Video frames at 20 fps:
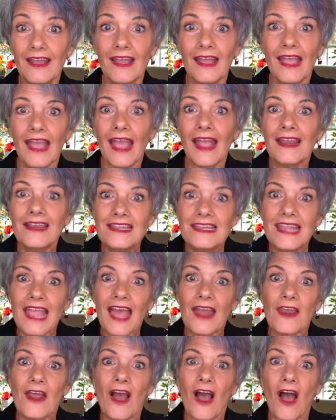And
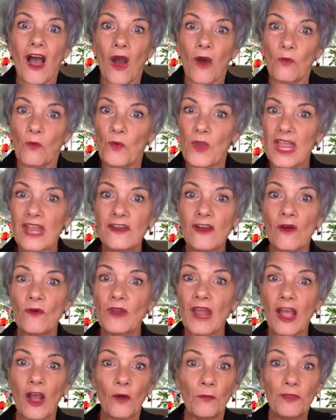yet, we don't
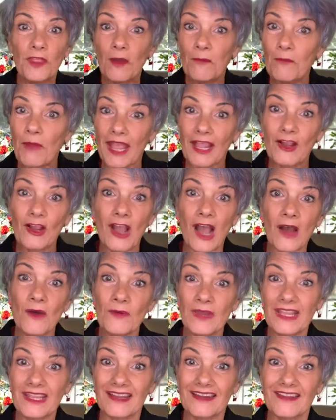help them by
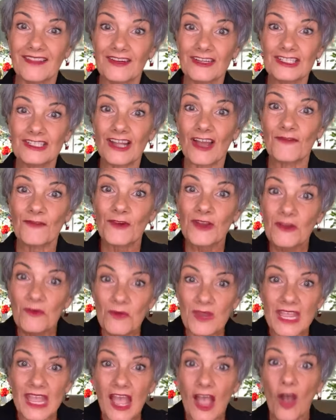going into their suffering.
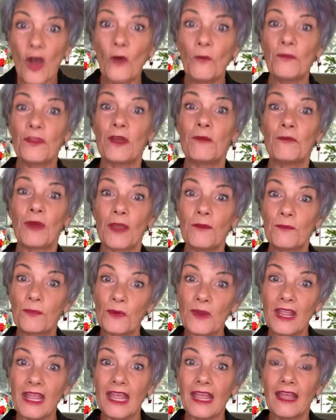We help them by
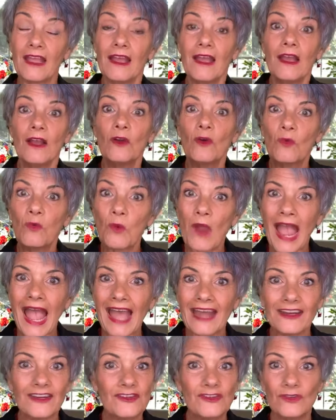bringing
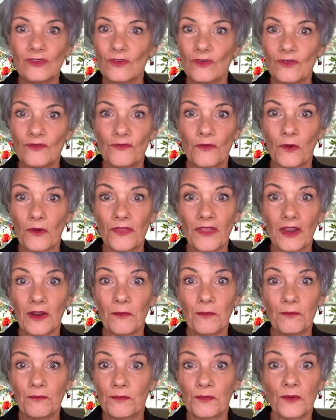gratitude for their
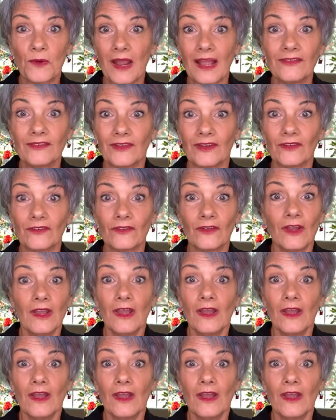presence.